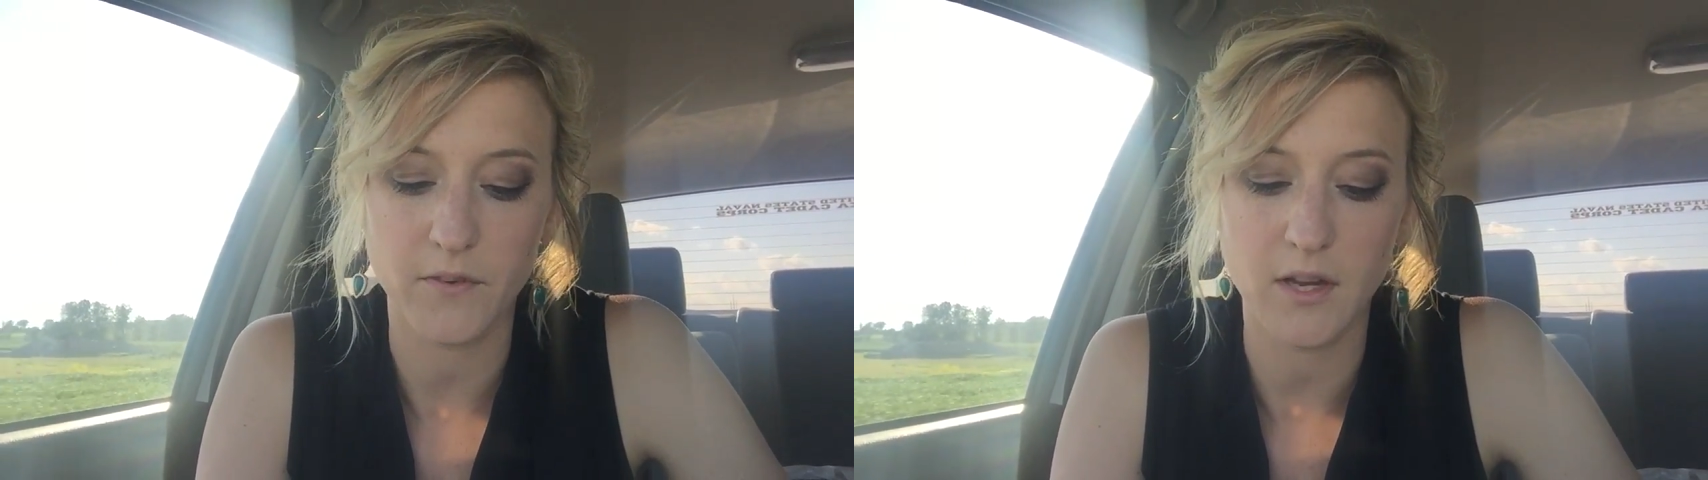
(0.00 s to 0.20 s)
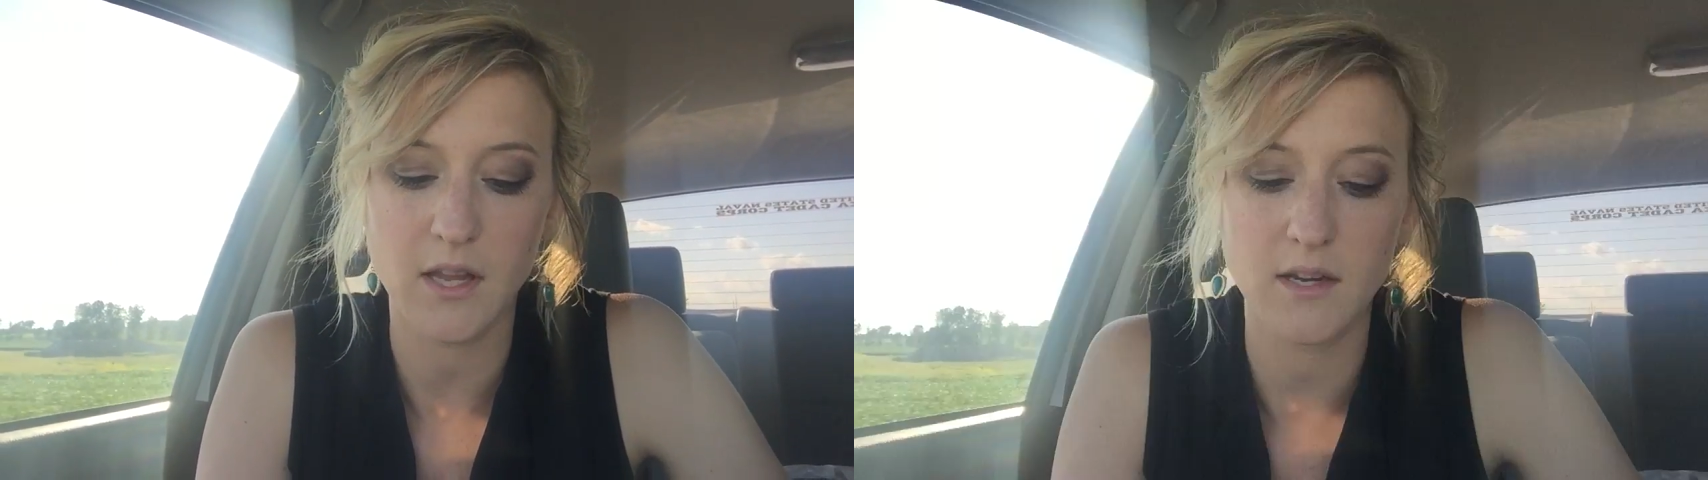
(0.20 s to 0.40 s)

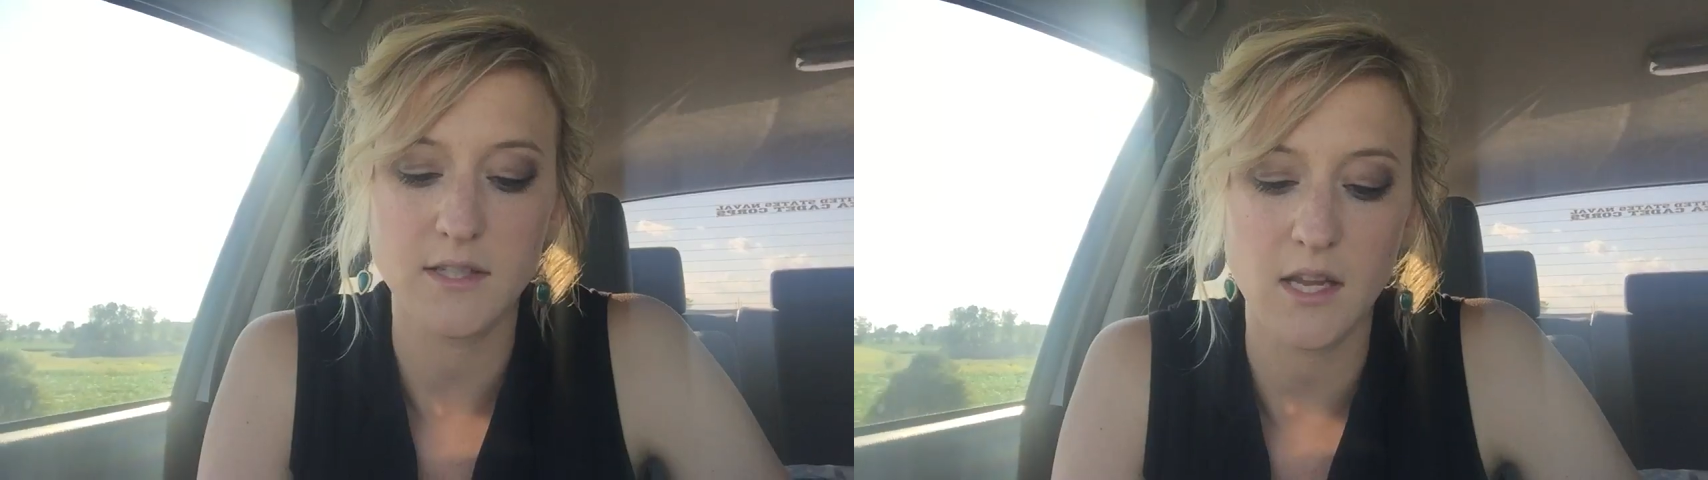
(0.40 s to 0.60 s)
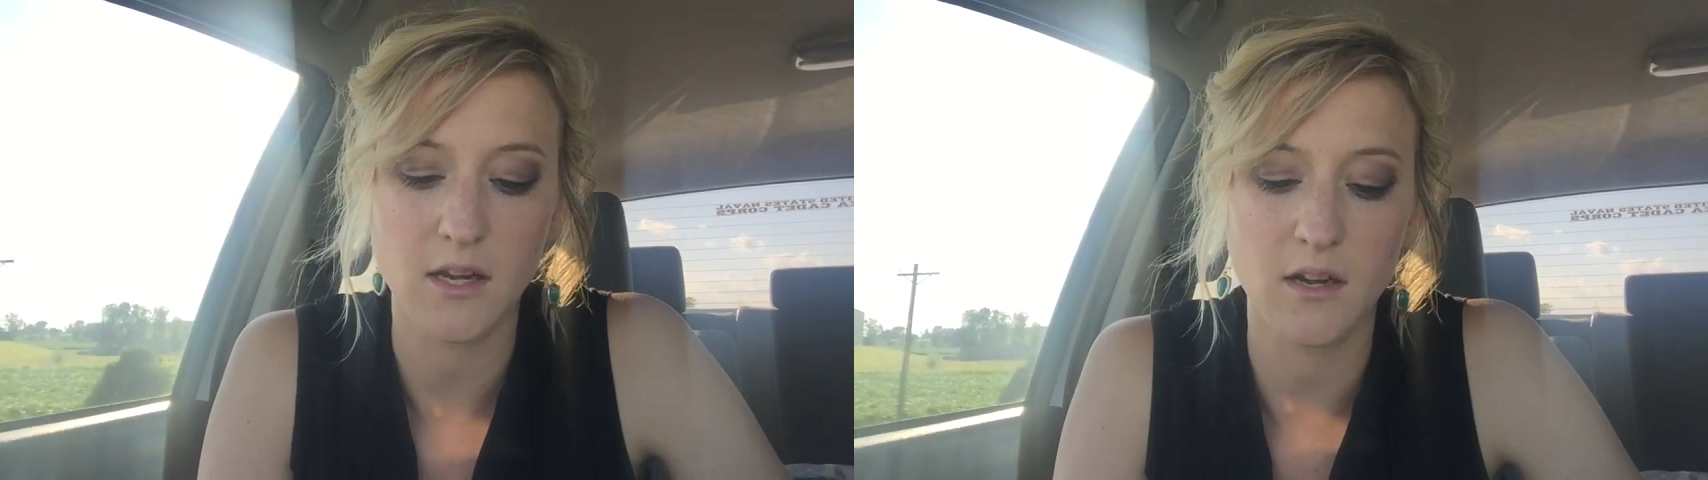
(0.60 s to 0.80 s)
for he had
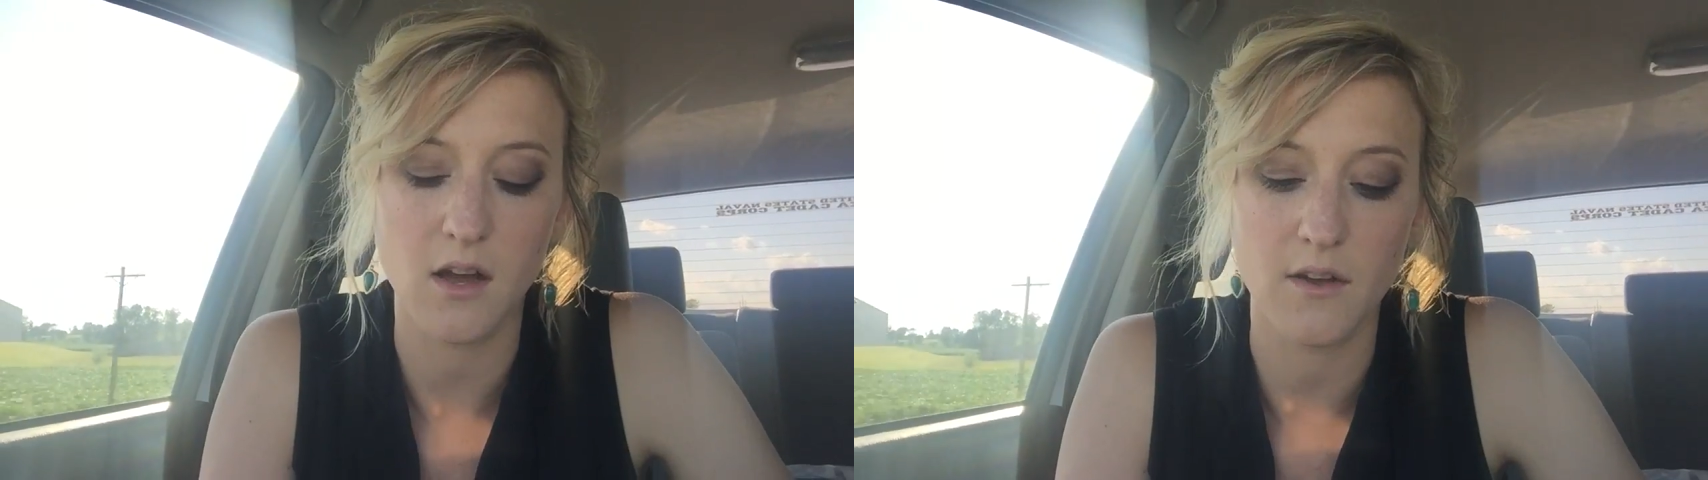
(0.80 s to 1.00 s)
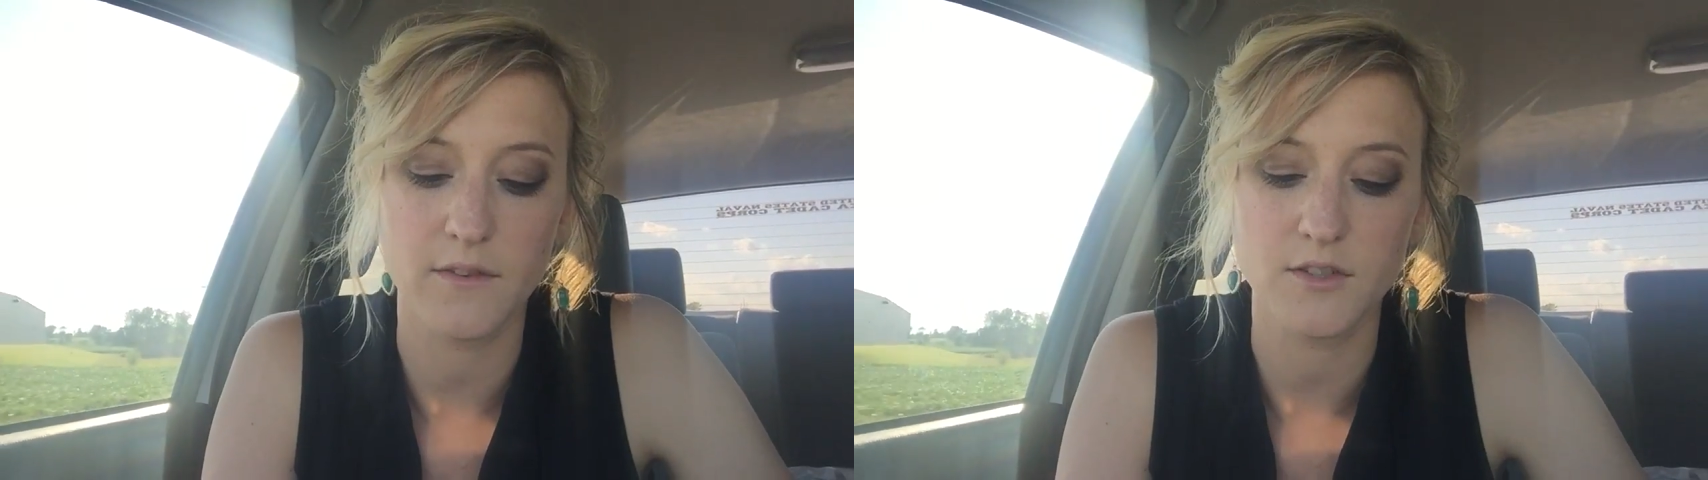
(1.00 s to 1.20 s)
taken it
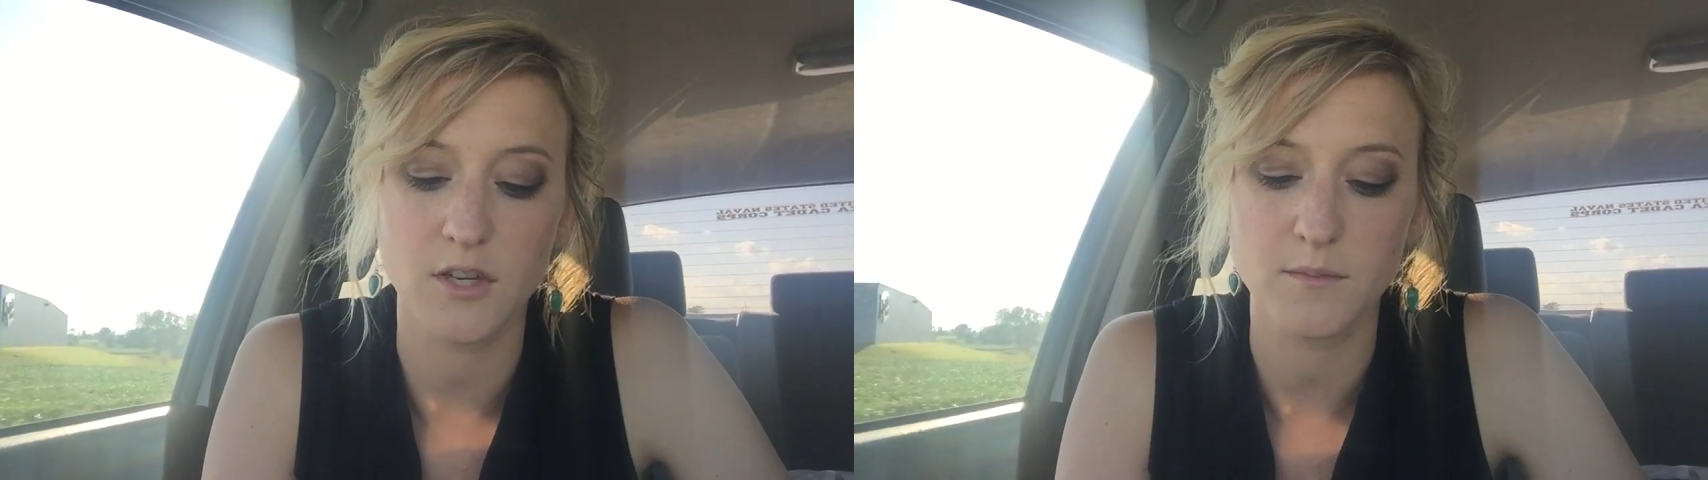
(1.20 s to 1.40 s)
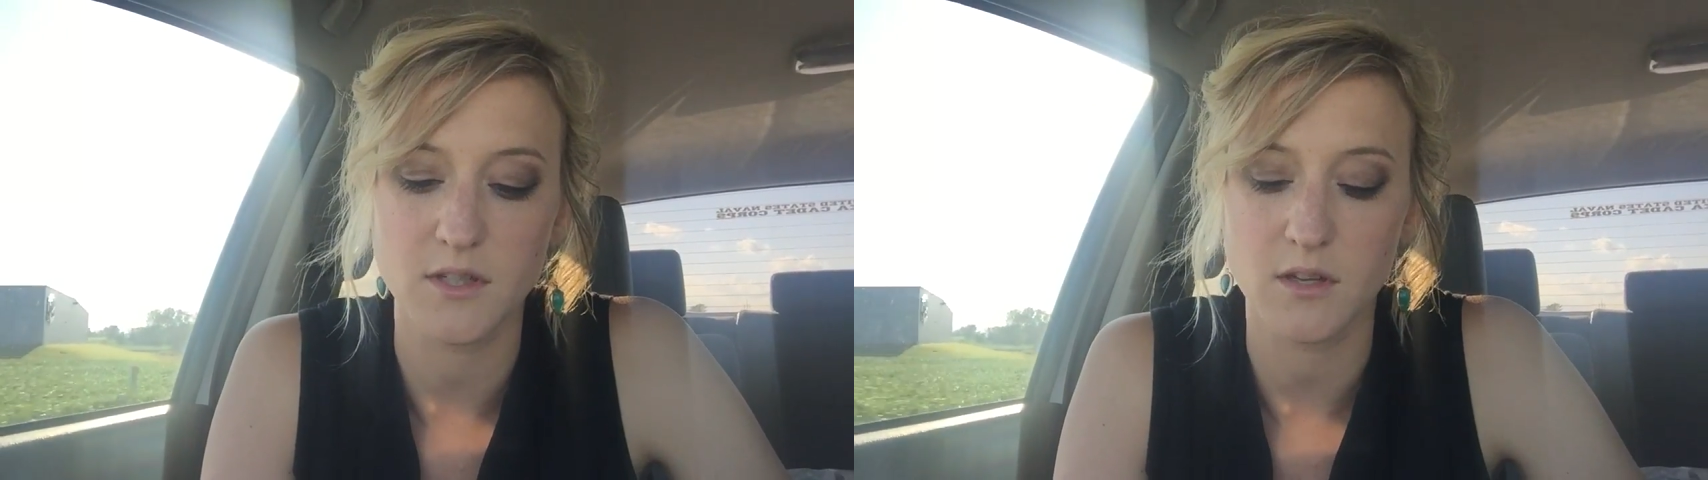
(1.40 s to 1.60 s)
off, and
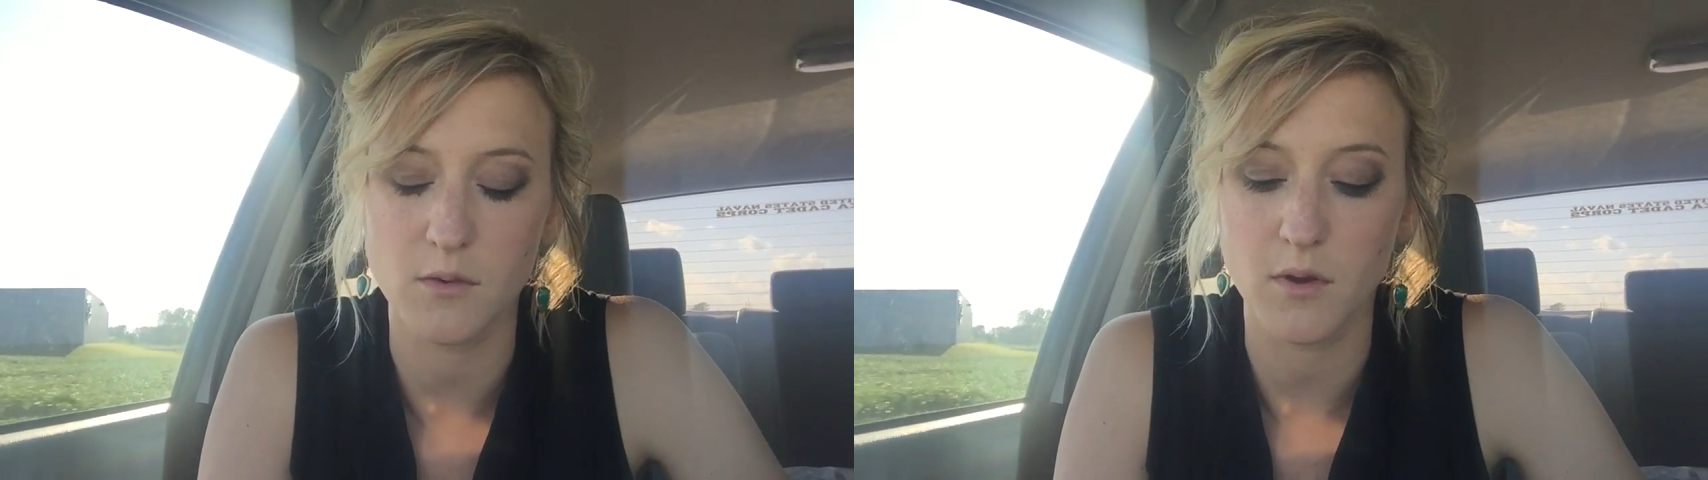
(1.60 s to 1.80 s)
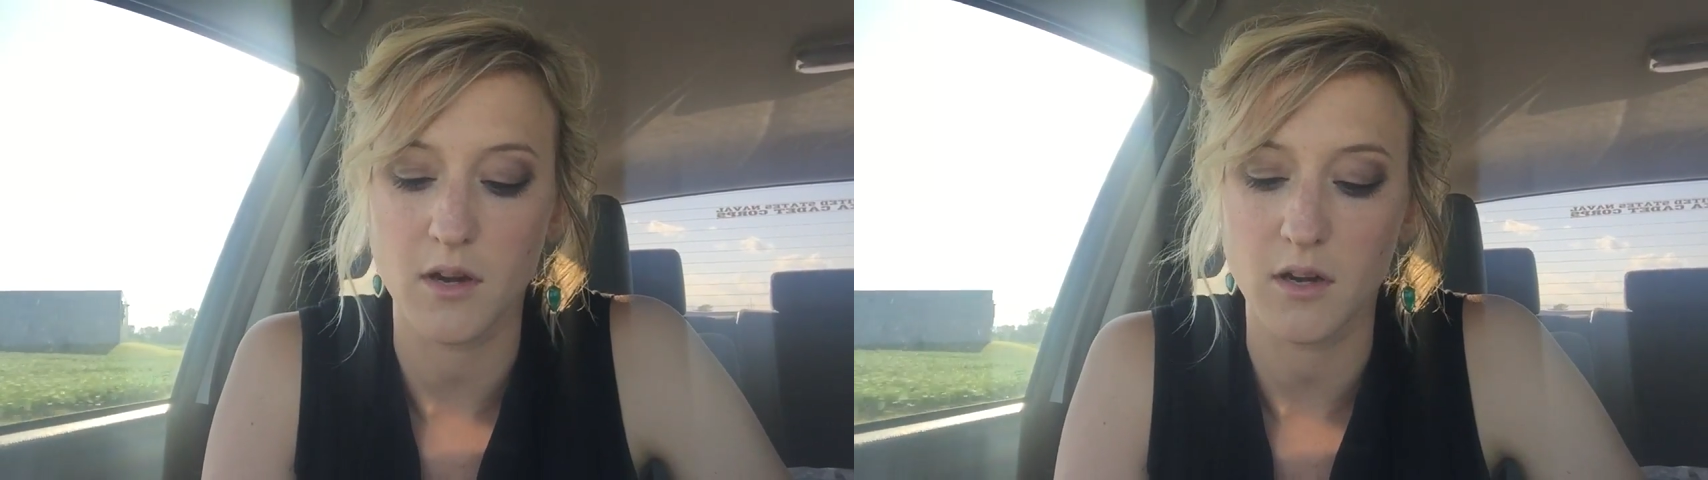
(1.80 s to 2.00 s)
jumped into
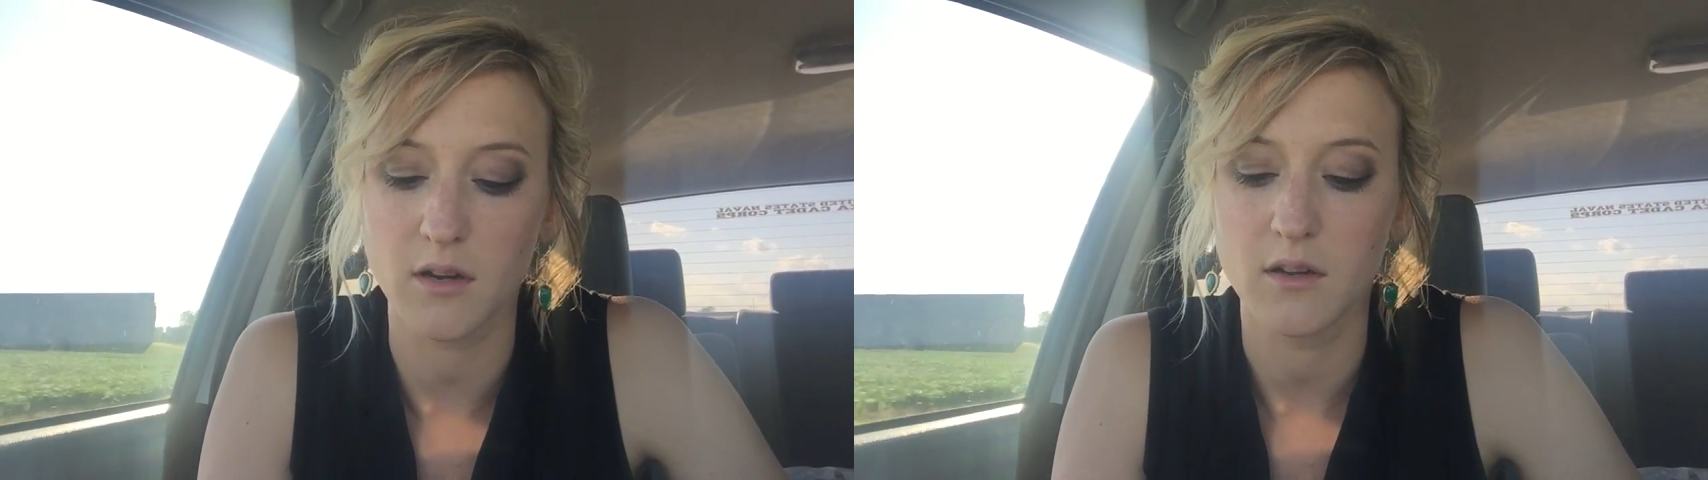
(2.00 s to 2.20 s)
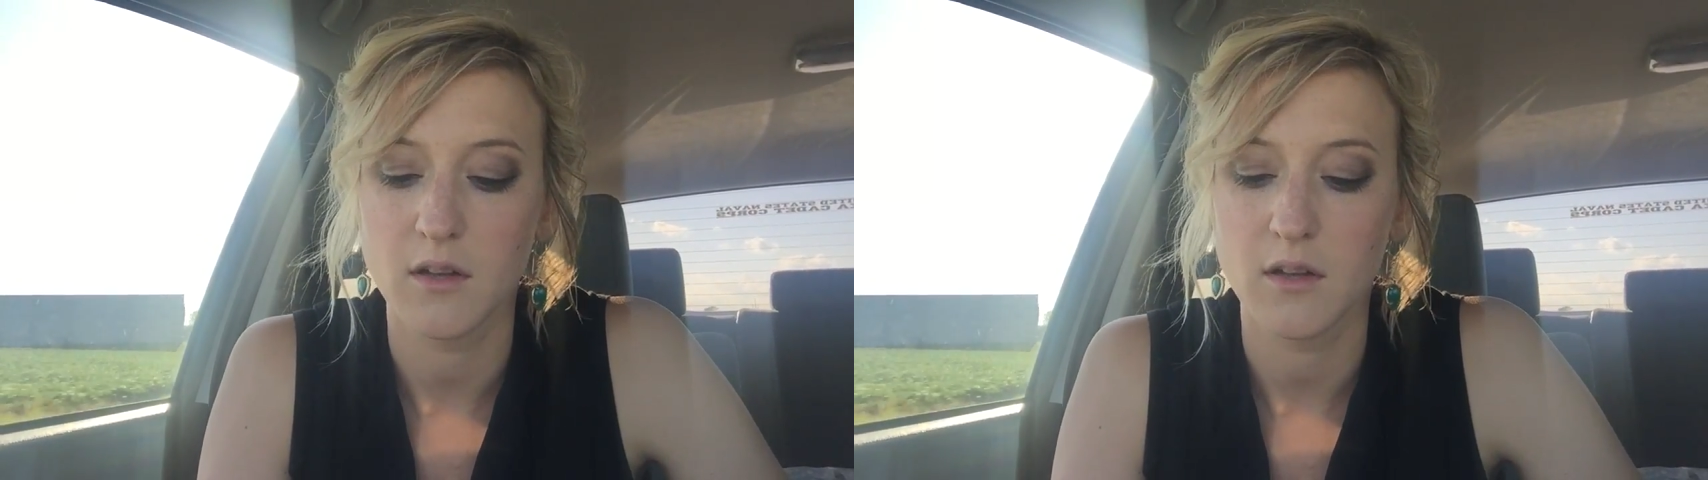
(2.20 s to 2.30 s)
the water.